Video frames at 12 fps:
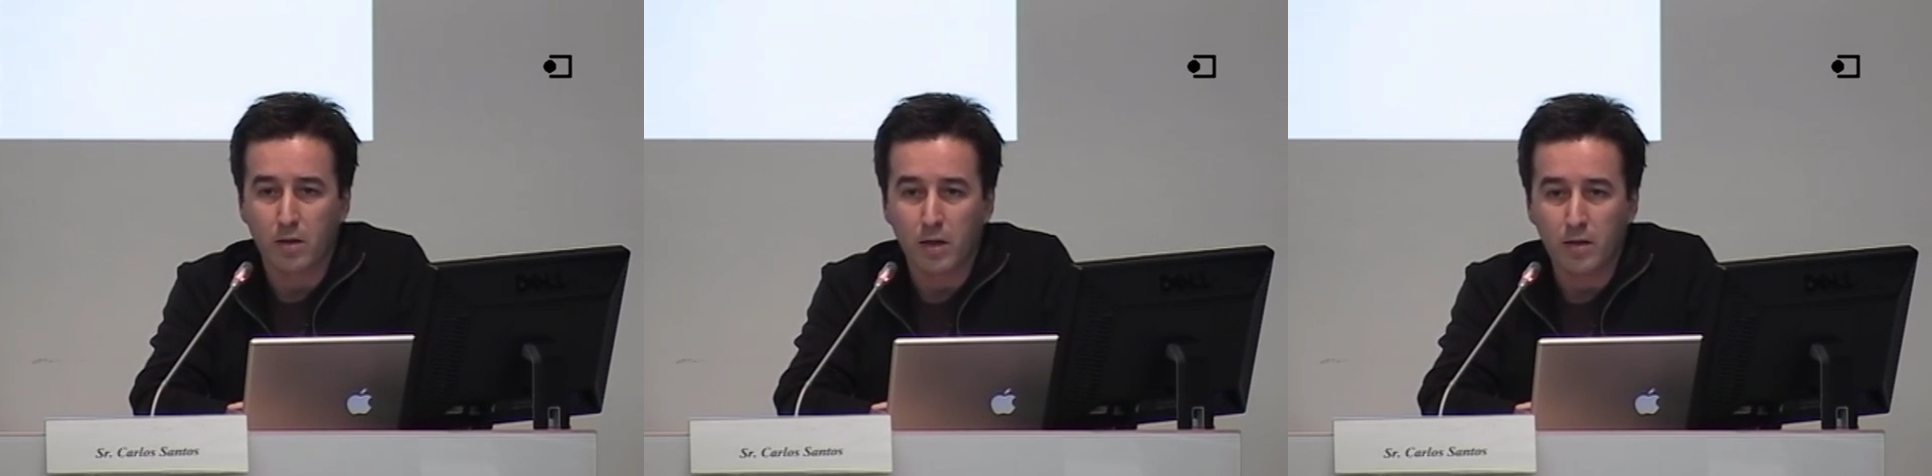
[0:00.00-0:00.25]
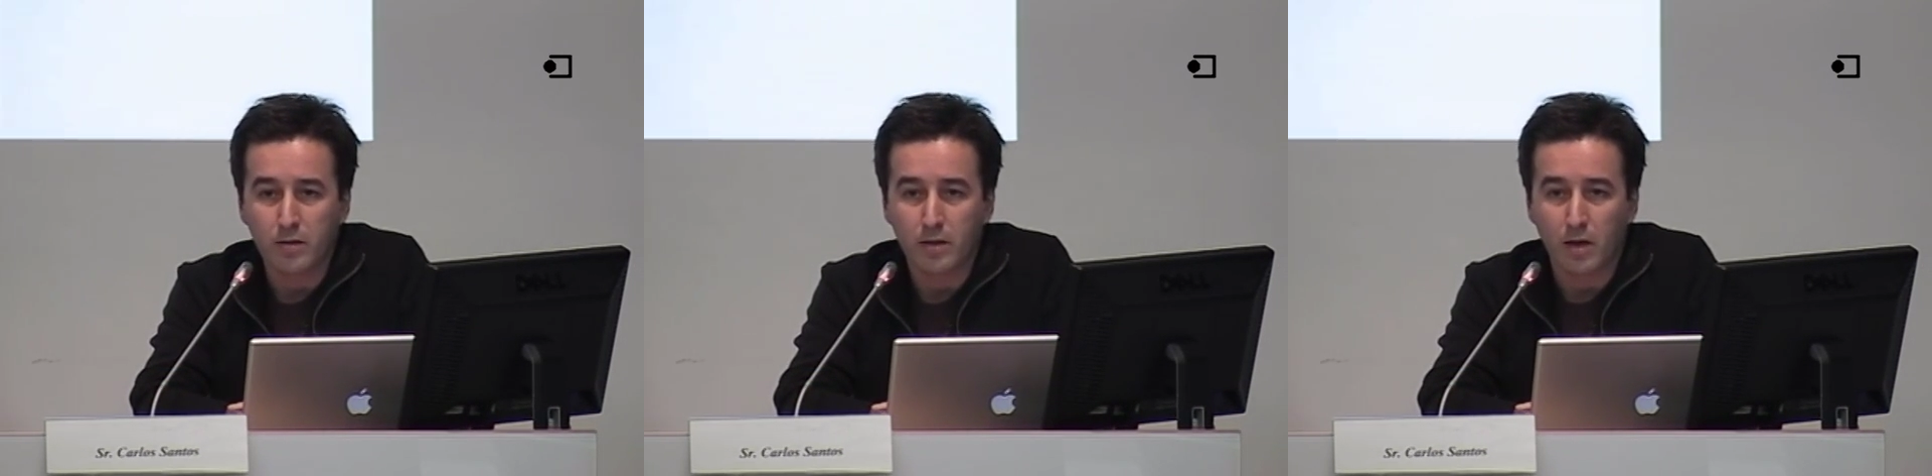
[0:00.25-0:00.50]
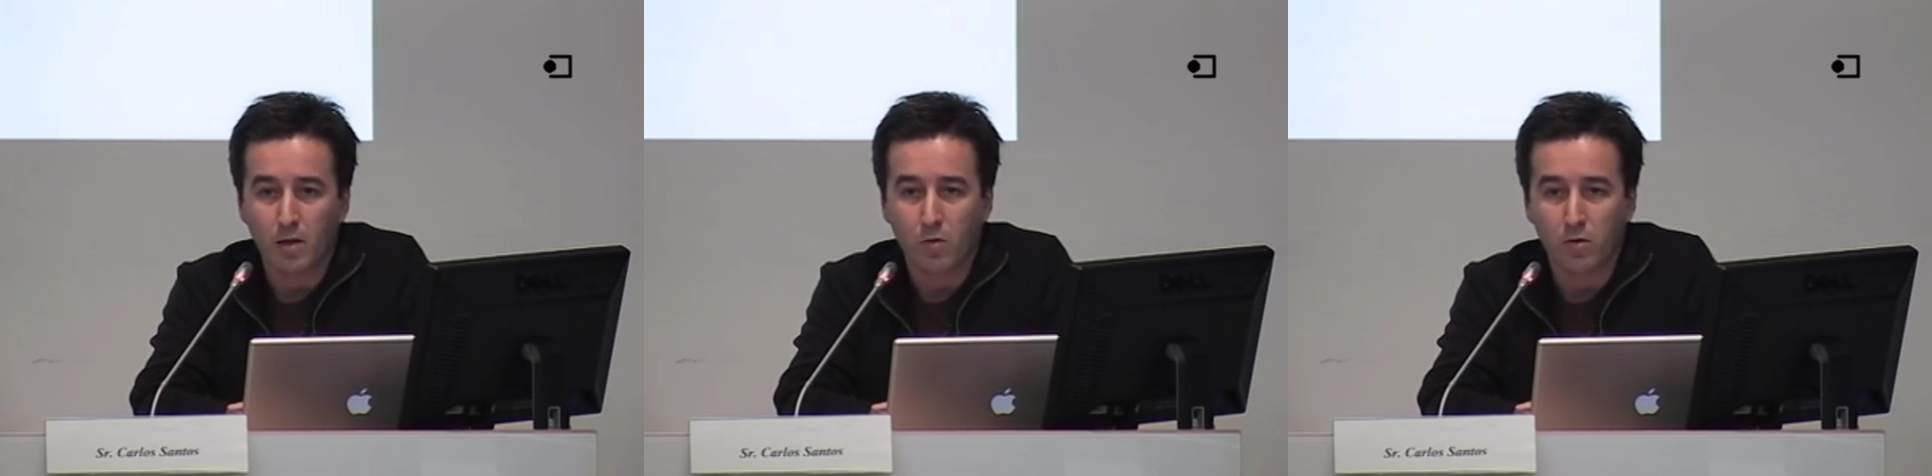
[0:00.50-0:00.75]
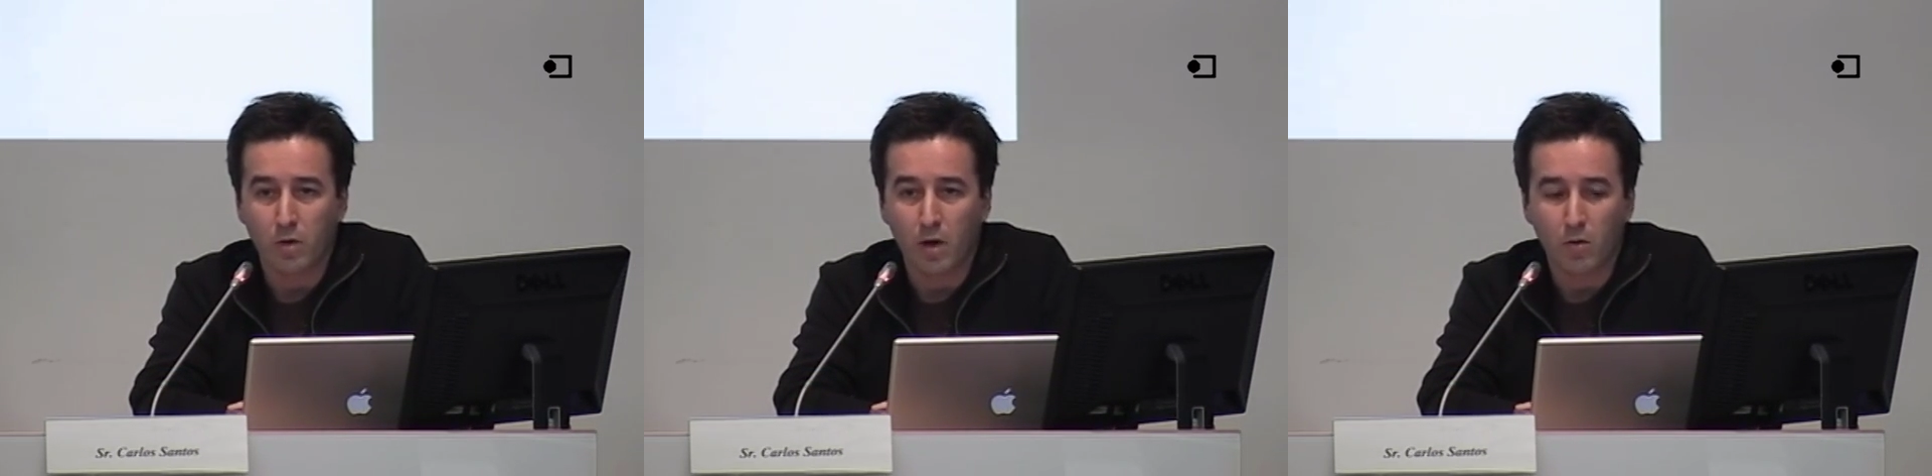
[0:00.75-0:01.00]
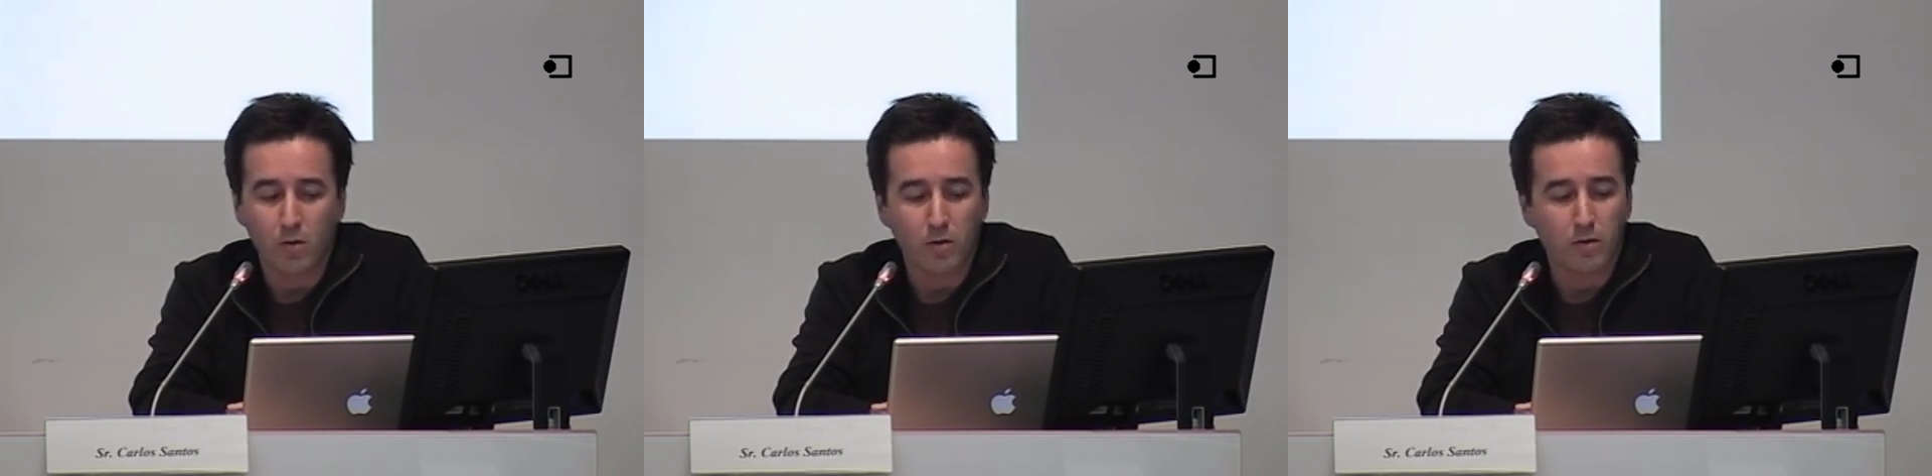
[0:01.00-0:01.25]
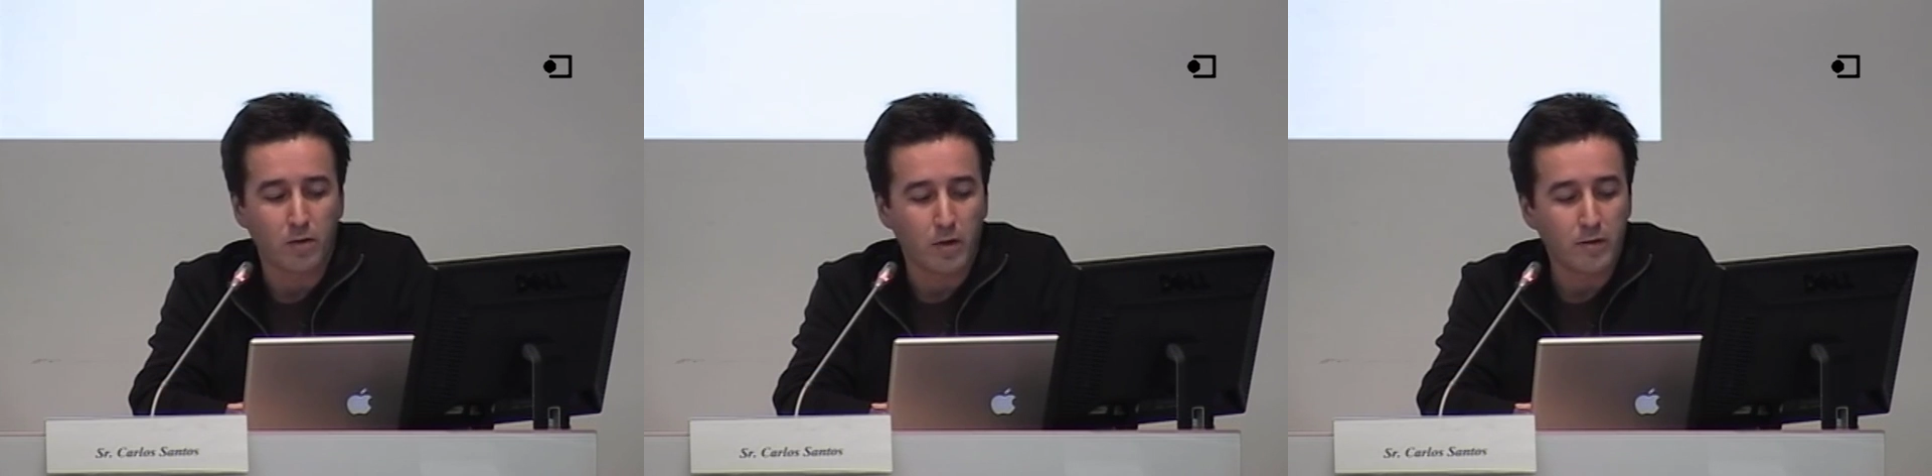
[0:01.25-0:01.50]
inside our
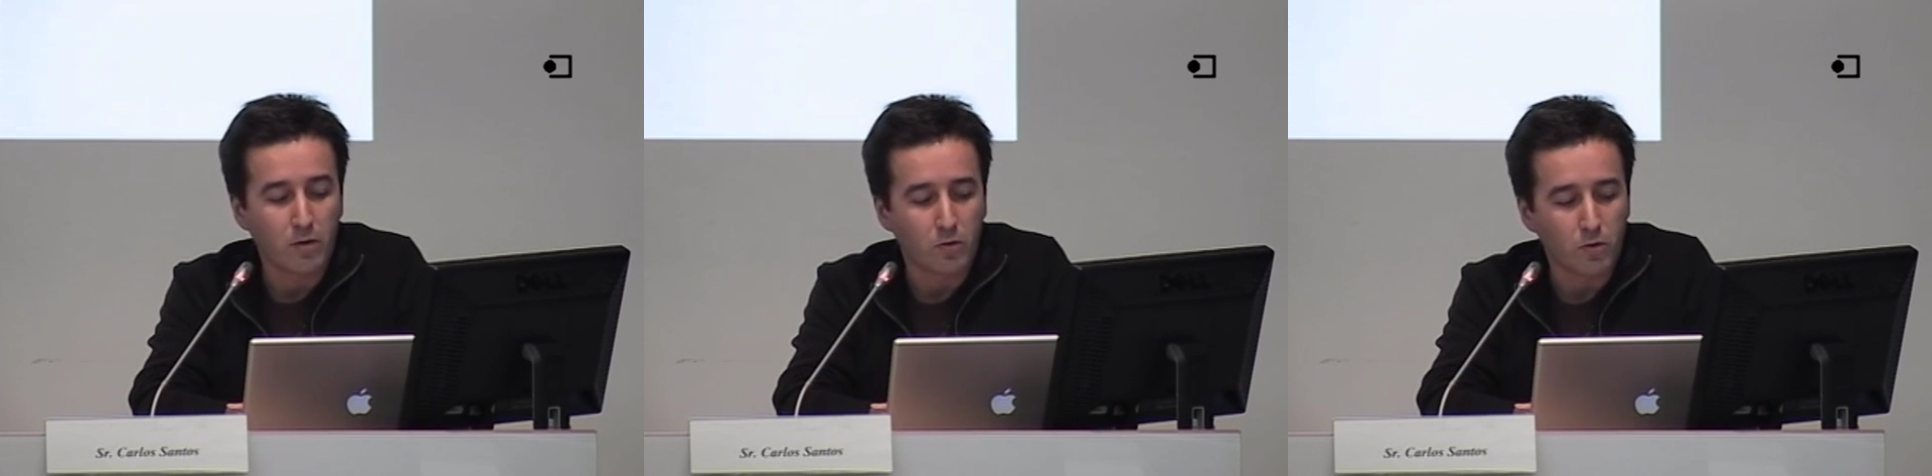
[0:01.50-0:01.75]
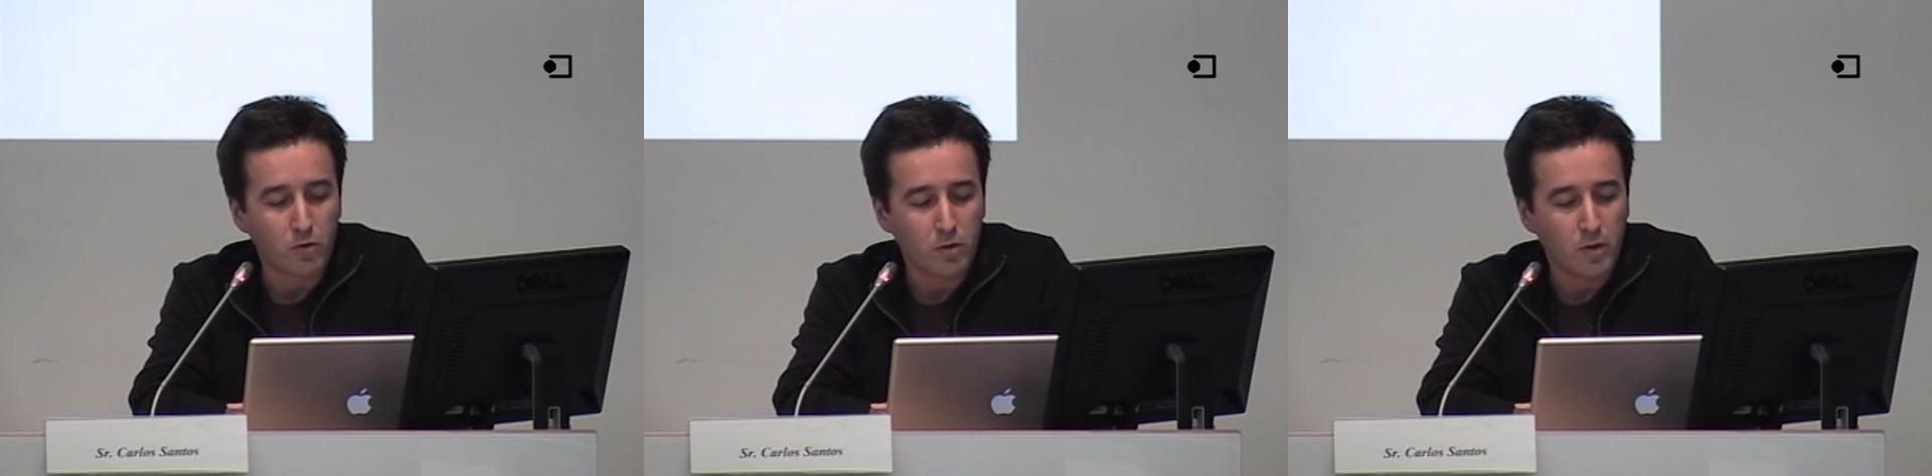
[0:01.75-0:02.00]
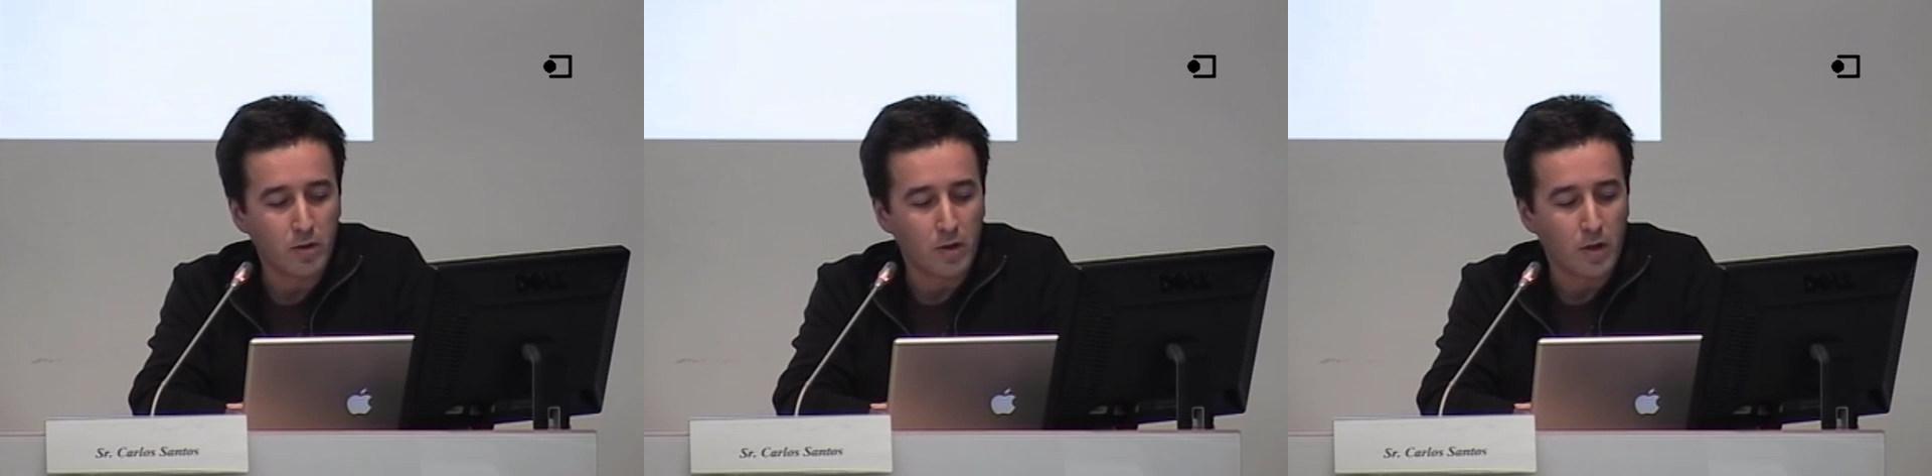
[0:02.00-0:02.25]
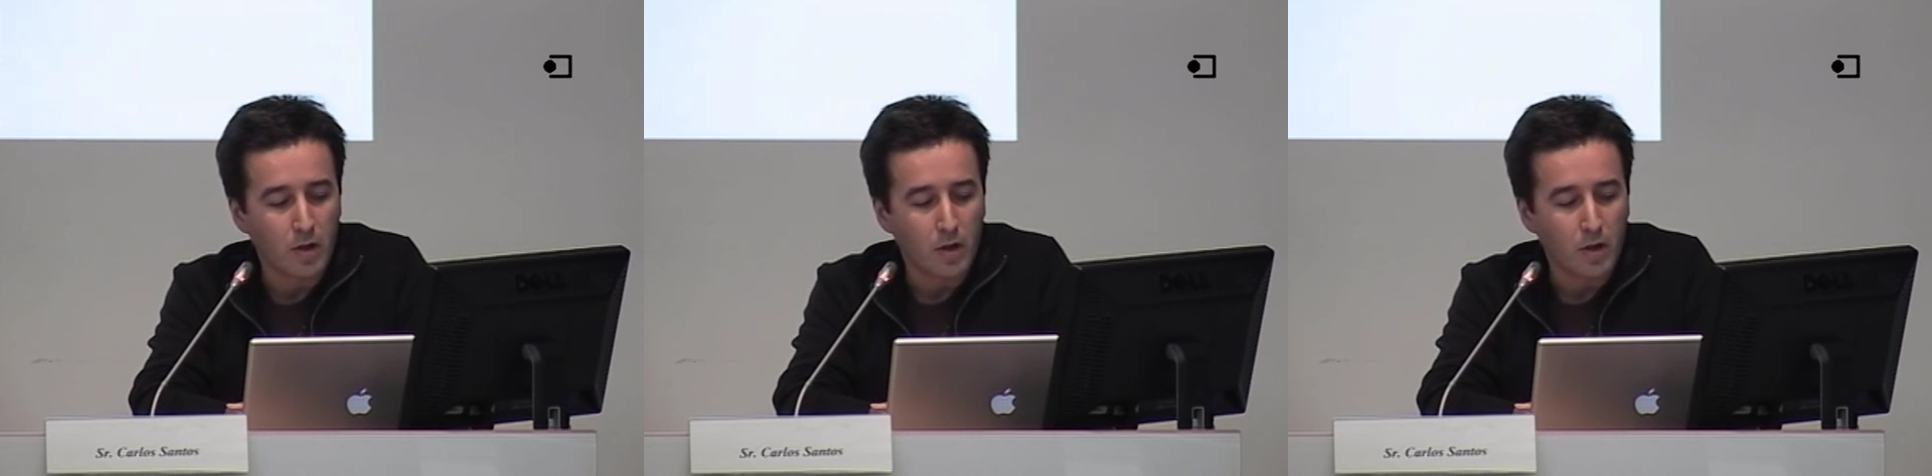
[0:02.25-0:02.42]
institution,